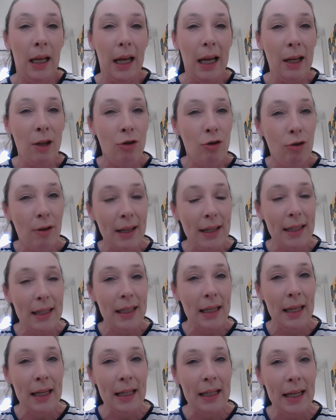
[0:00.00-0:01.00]

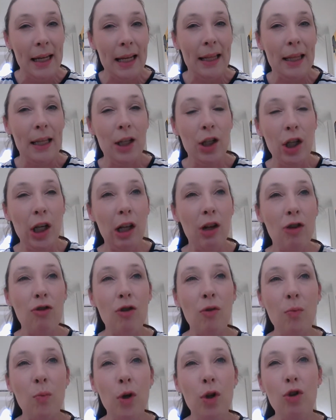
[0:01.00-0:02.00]
Interestingly, the
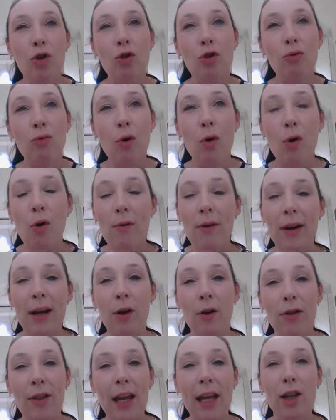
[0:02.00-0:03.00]
children were drawing
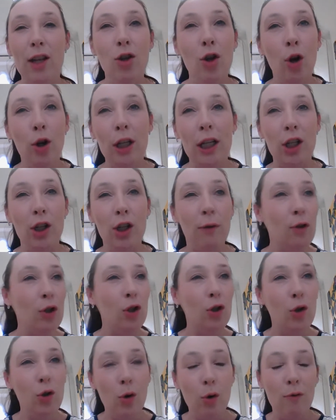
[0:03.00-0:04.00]
on their knowledge of
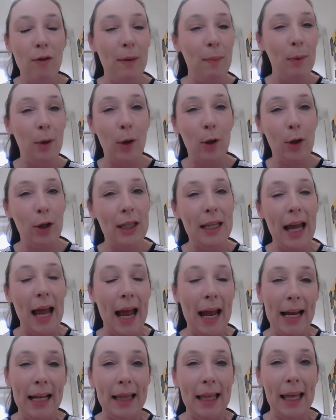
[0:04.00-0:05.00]
story plots to
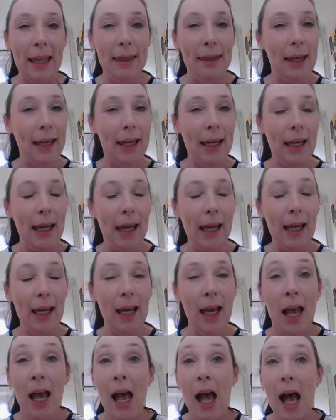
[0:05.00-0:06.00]
aid their thinking
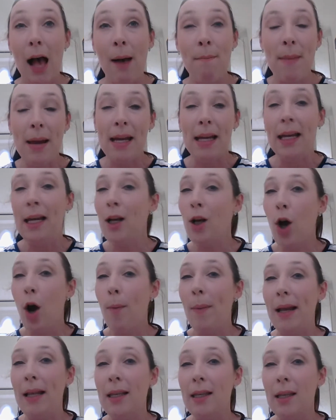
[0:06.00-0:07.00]
and making
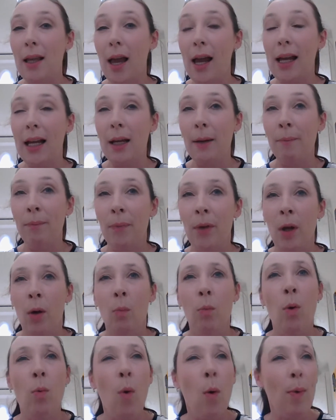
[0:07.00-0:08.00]
comments like,
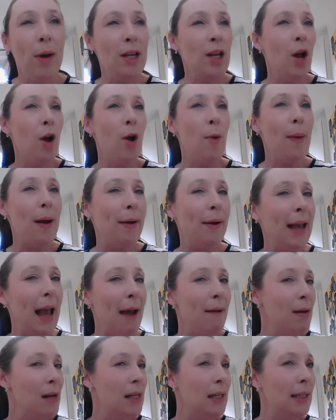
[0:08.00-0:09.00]
well, what we know about
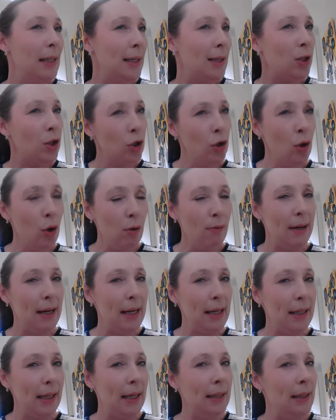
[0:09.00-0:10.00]
characters in
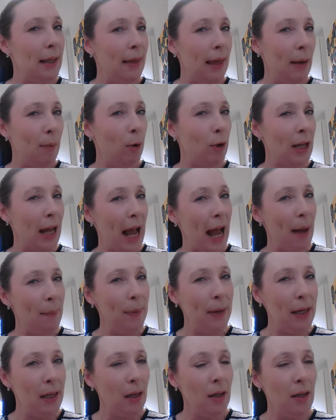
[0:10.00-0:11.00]
stories is that they want
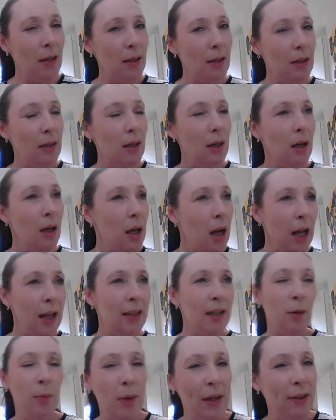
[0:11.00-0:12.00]
happiness. And
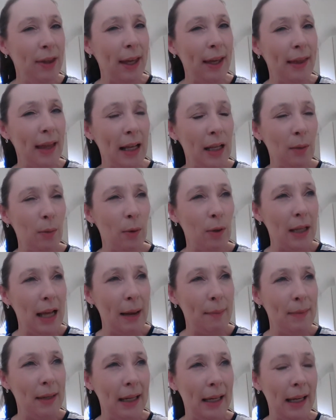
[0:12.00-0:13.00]
so we think that's what's
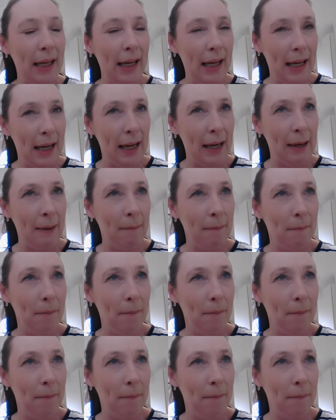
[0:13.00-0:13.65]
happening here.